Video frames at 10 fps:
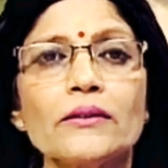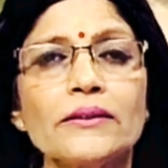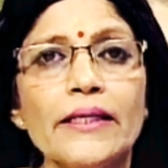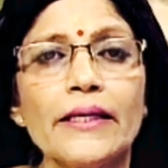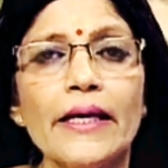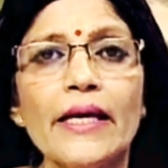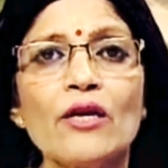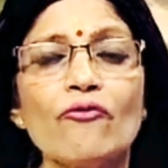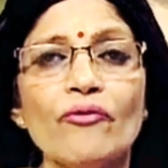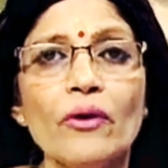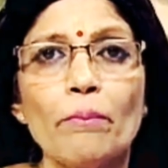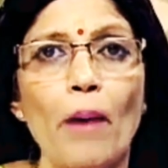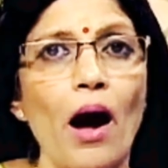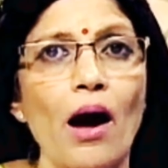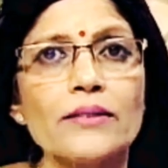See, in different
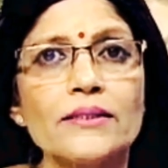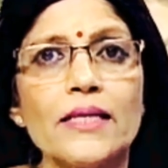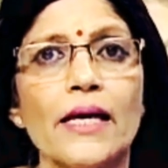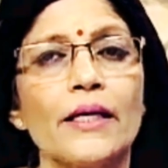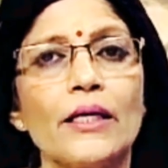parts,